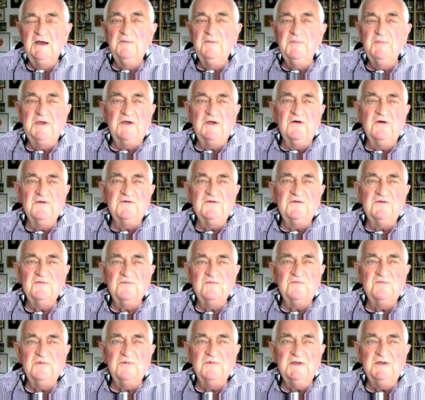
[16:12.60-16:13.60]
because
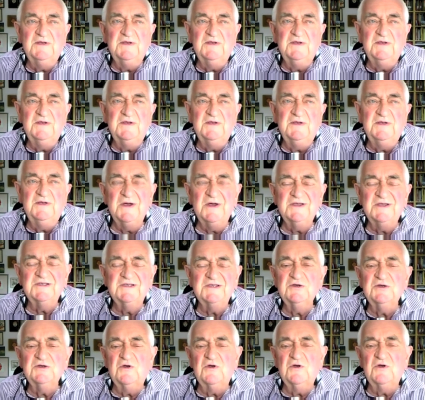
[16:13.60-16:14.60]
we're not quite
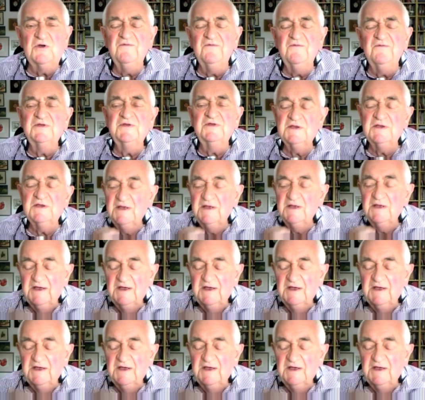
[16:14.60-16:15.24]
so confident.